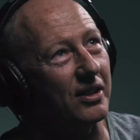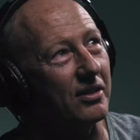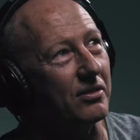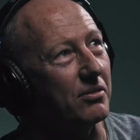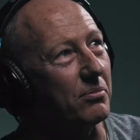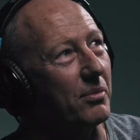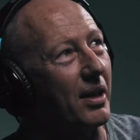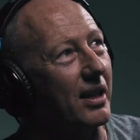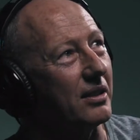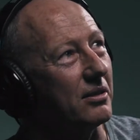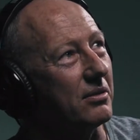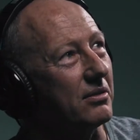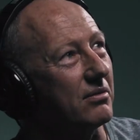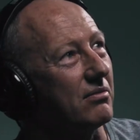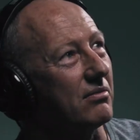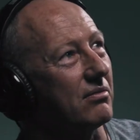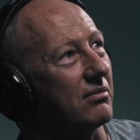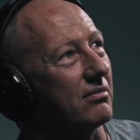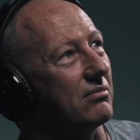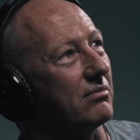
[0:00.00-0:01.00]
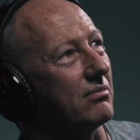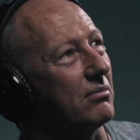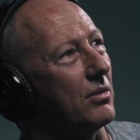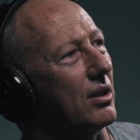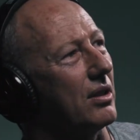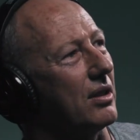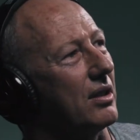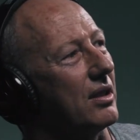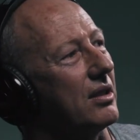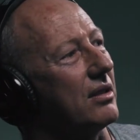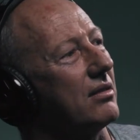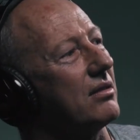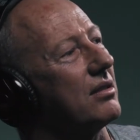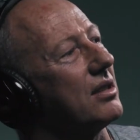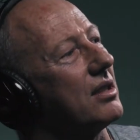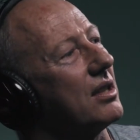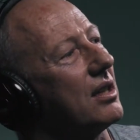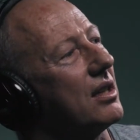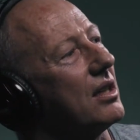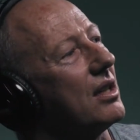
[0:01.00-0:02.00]
got into it. Mainly
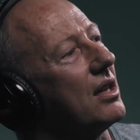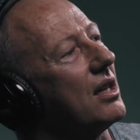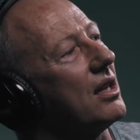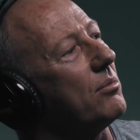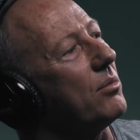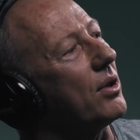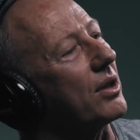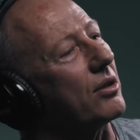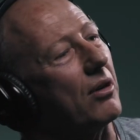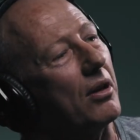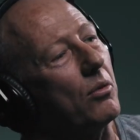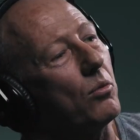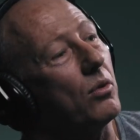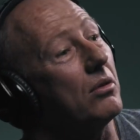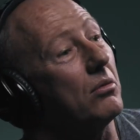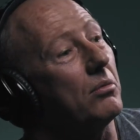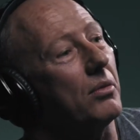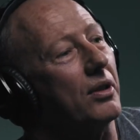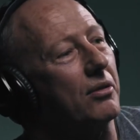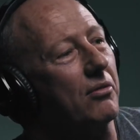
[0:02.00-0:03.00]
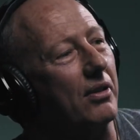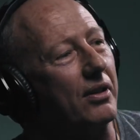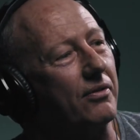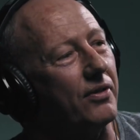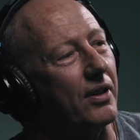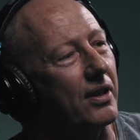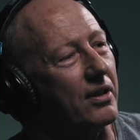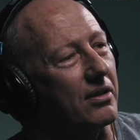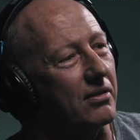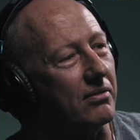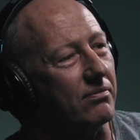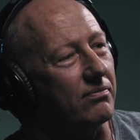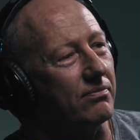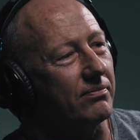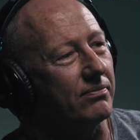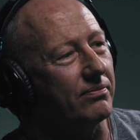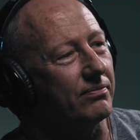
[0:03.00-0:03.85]
my grandfather